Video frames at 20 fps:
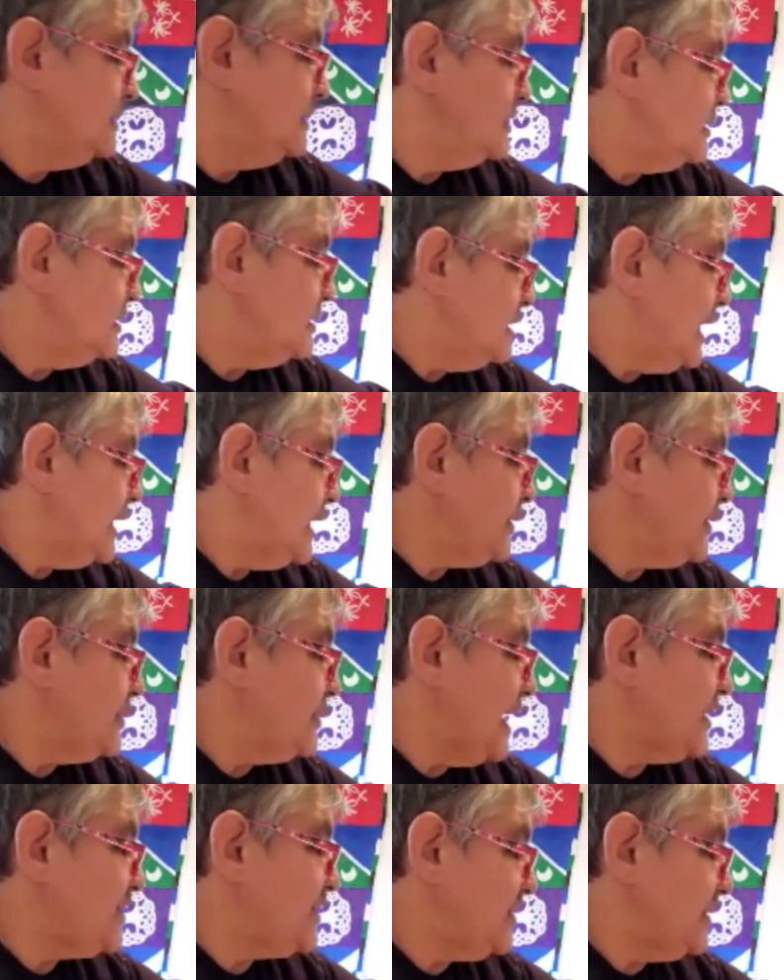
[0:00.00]
I don't
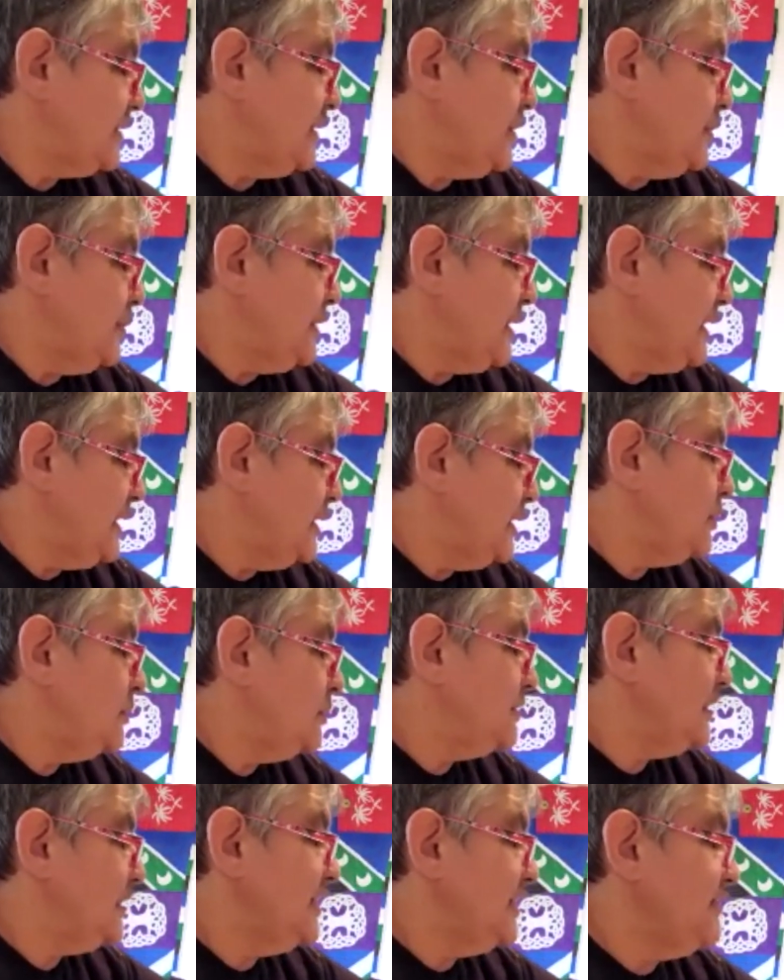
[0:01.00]
actually own any gold
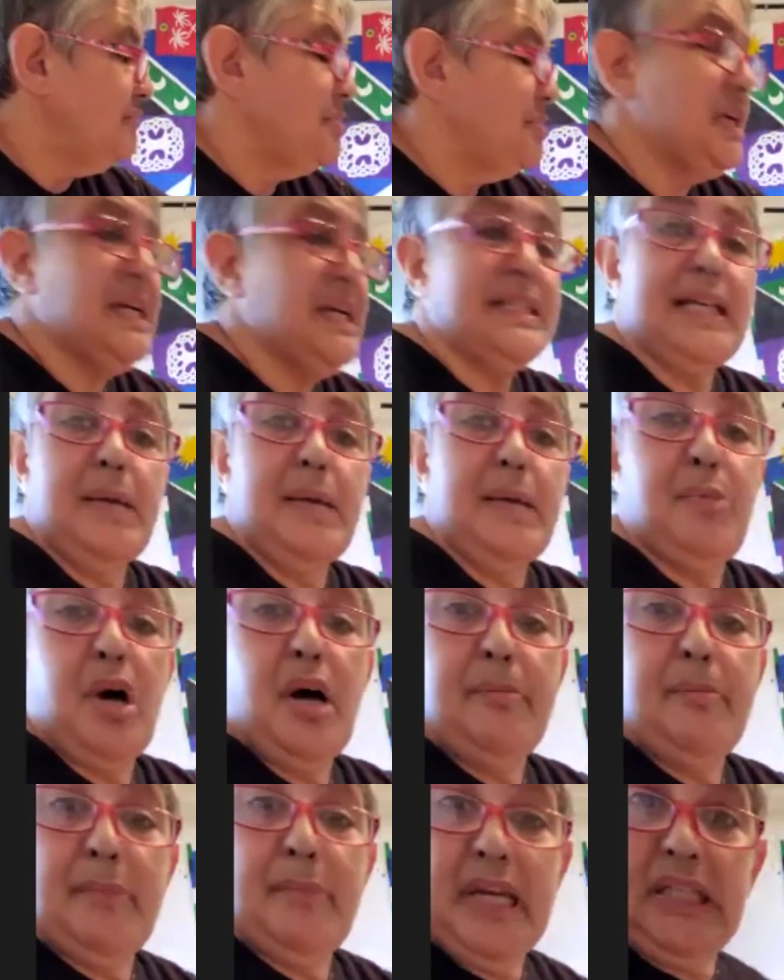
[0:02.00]
leaf because I bought
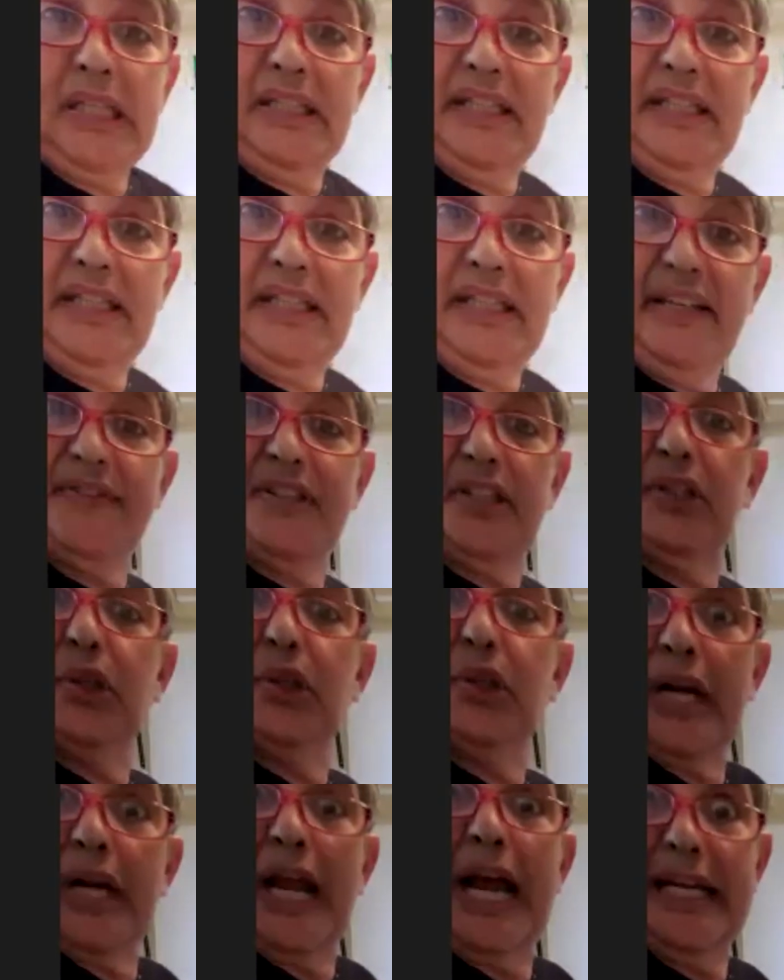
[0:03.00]
metal leaf to learn how
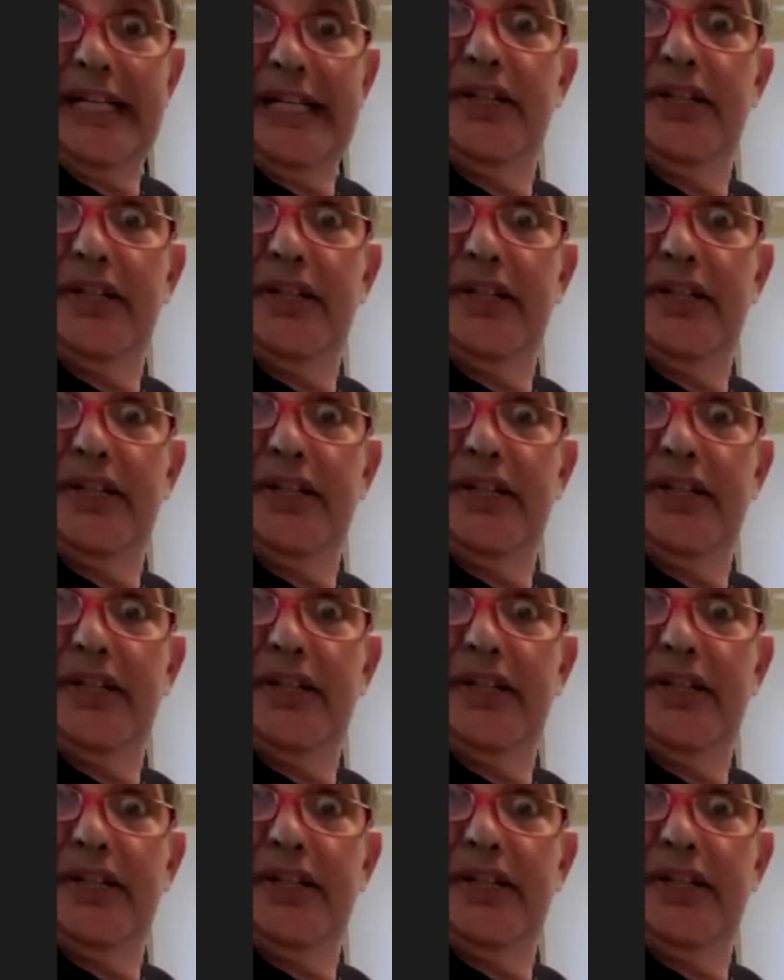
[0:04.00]
to do it.